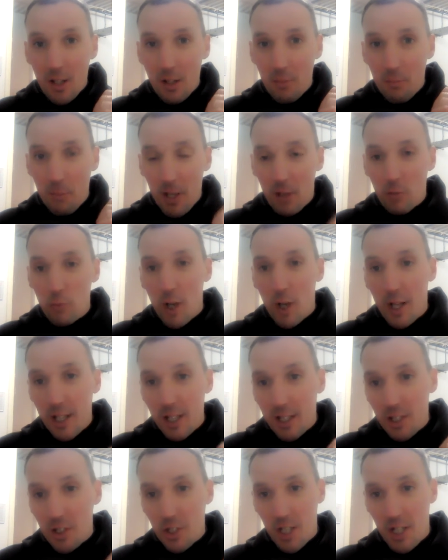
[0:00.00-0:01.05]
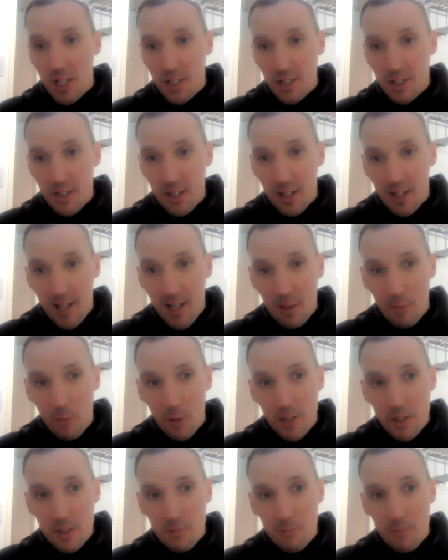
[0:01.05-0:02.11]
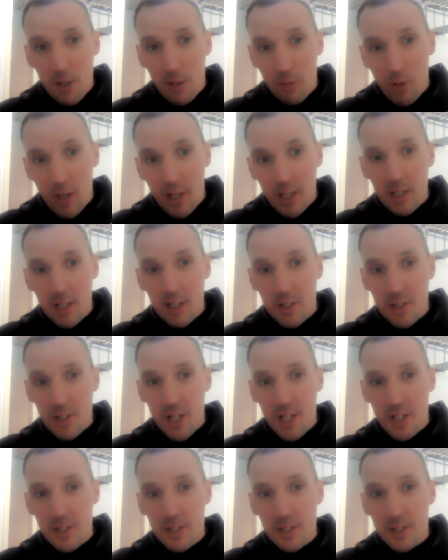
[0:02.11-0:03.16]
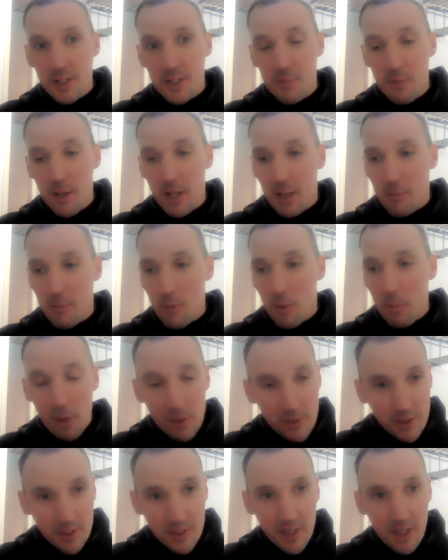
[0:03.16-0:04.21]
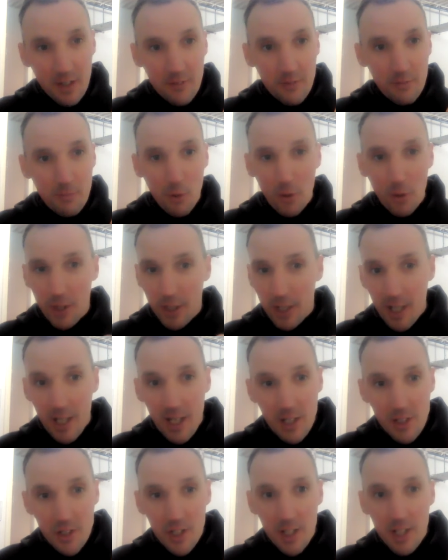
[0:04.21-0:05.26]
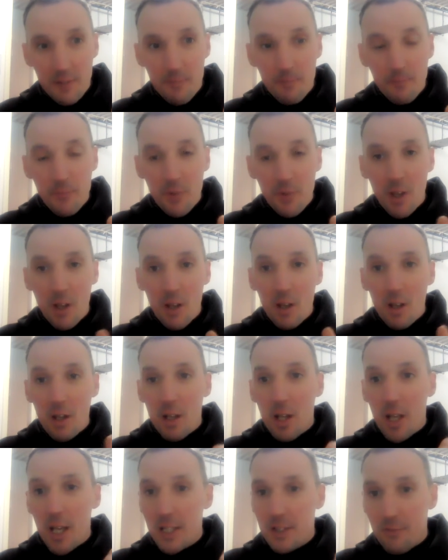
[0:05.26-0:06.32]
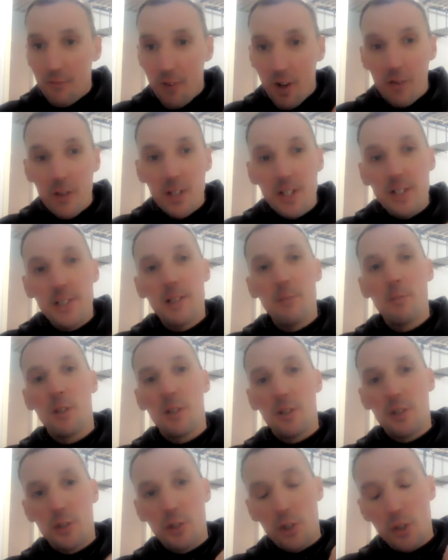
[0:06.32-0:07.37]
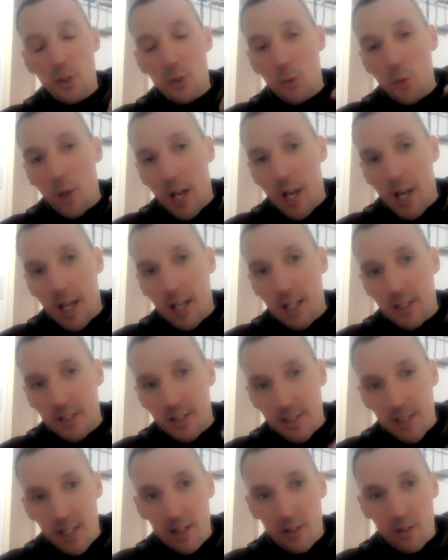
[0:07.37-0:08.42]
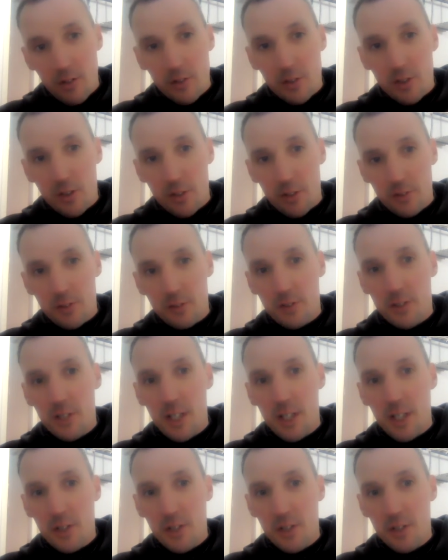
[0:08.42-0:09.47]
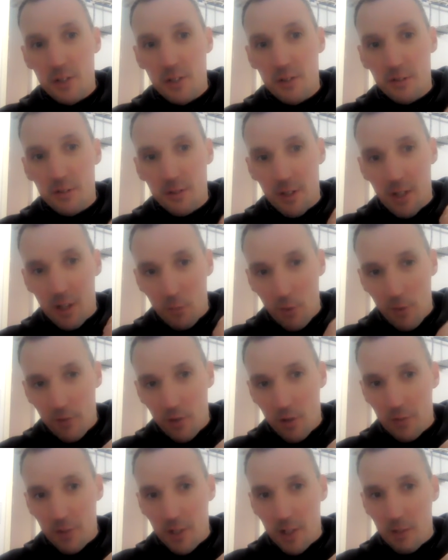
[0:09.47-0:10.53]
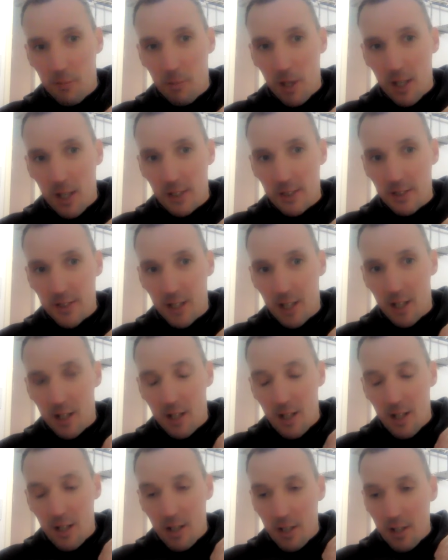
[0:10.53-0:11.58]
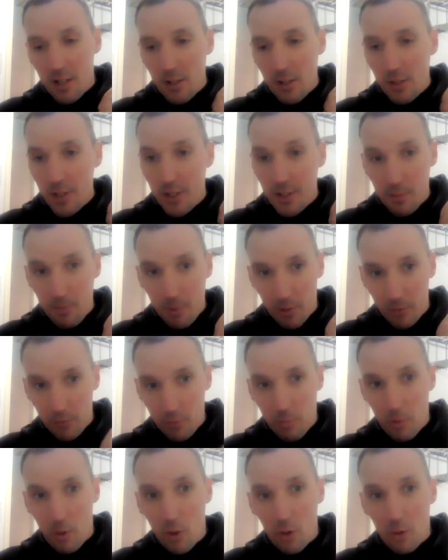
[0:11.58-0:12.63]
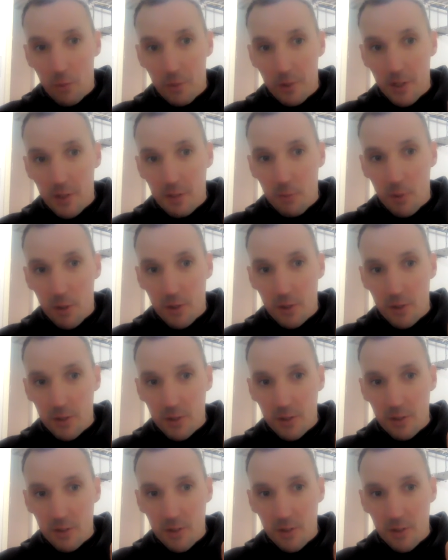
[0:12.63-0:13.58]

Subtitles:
Make regular changes to the language, make regular changes to make it more positive, more engaging. It's very similar to a sales consultation that we've covered in the past, that you need to build rapport with this person.